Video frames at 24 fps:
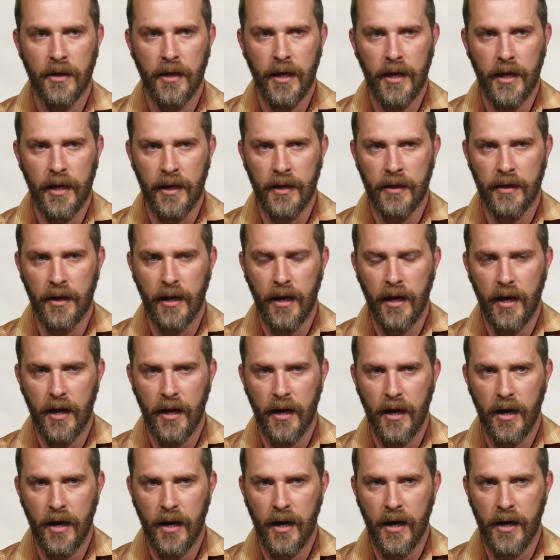and
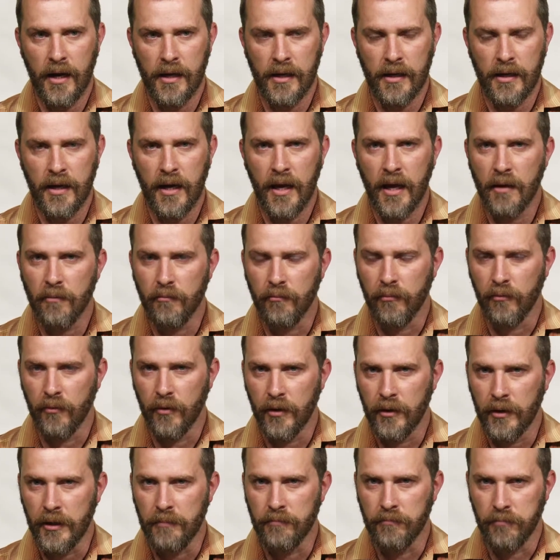I can't
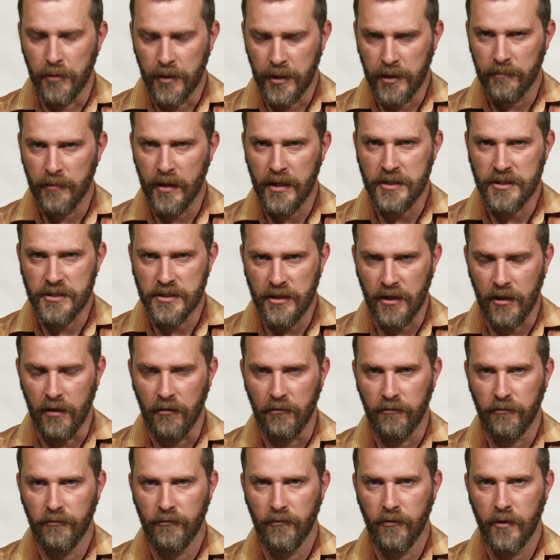really bring
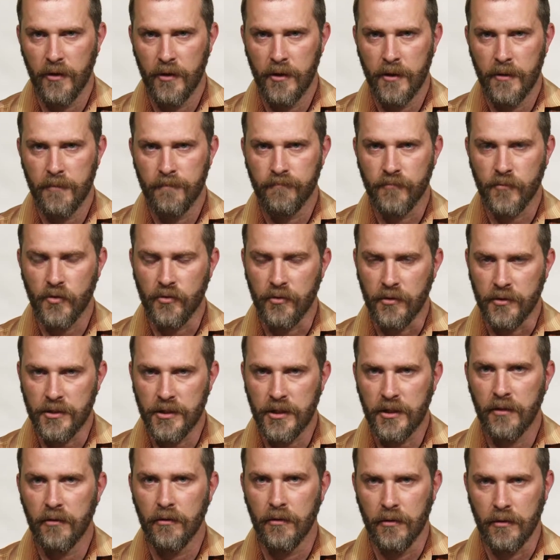myself to
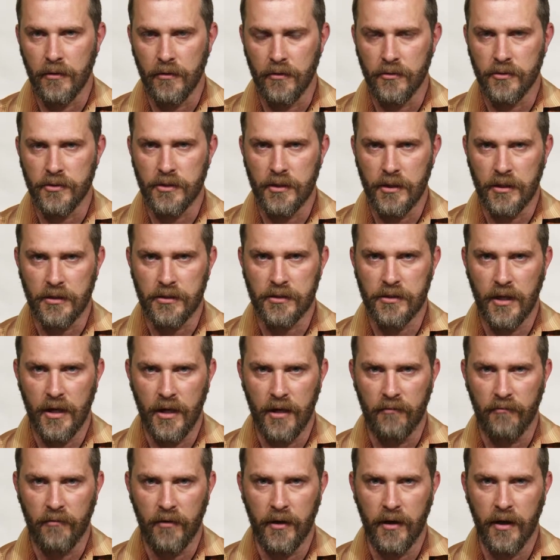articulate those things to
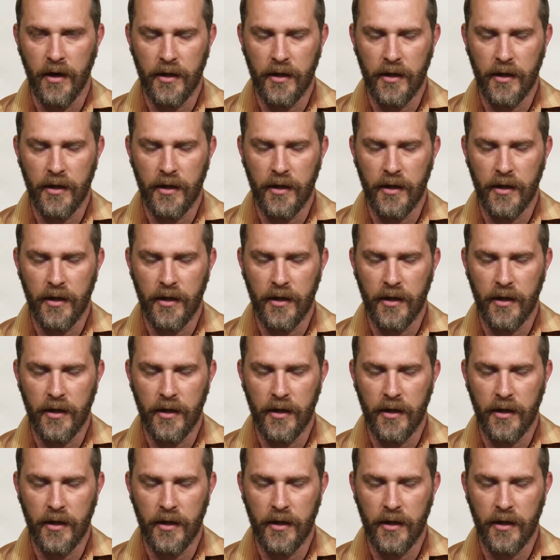Avery.